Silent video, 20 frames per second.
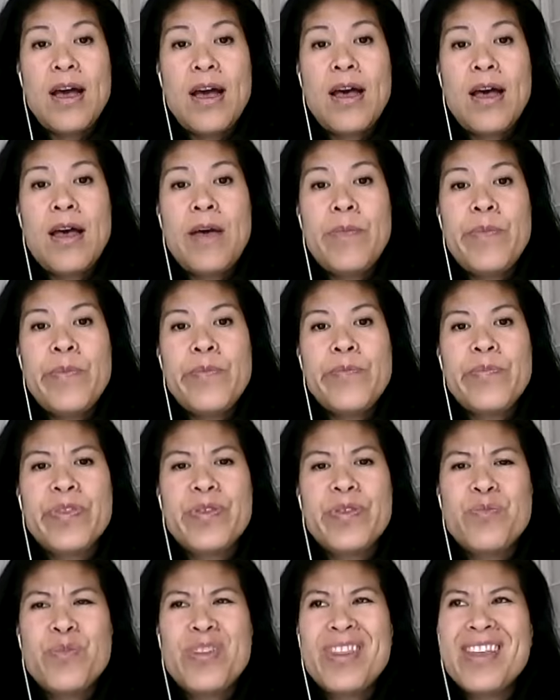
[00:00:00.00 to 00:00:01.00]

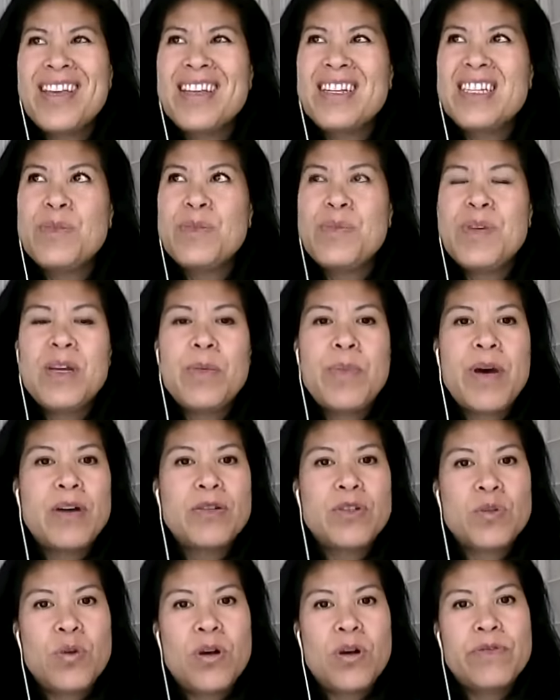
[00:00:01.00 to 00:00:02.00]
When they get to be
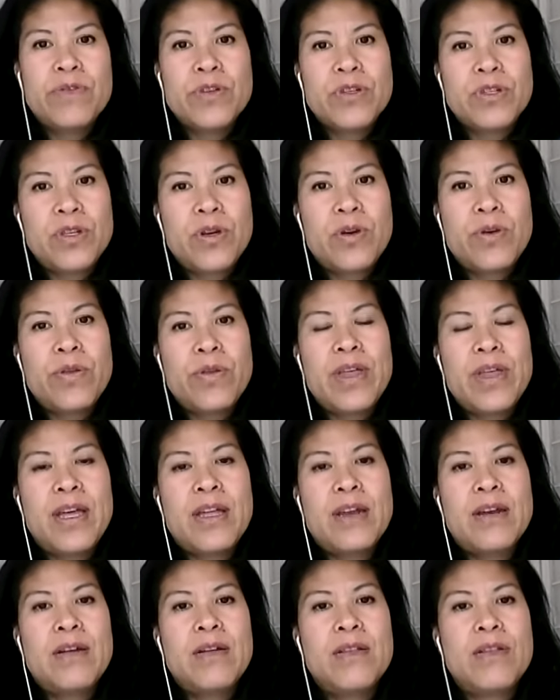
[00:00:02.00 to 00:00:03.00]
about 12 or so,
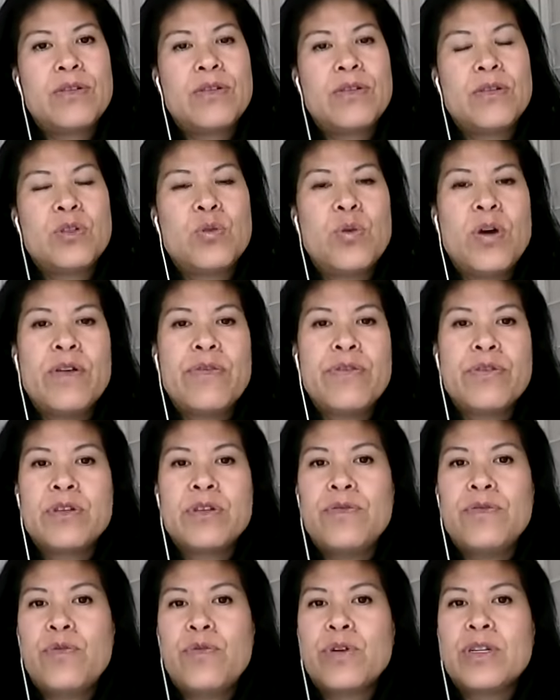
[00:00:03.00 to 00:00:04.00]
then they're 12,
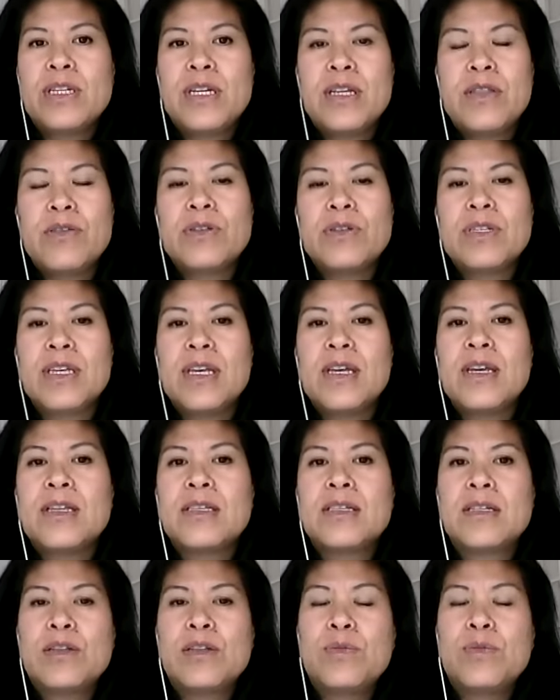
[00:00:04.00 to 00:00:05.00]
13, 14, their skin
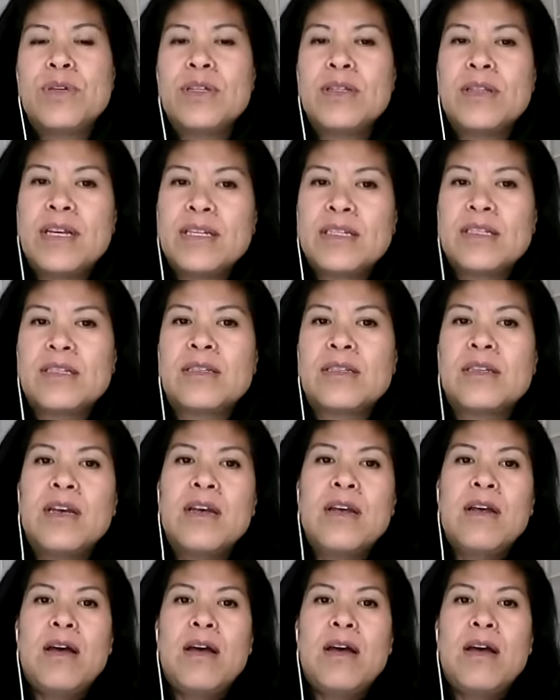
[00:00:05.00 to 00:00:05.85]
gets a little bit less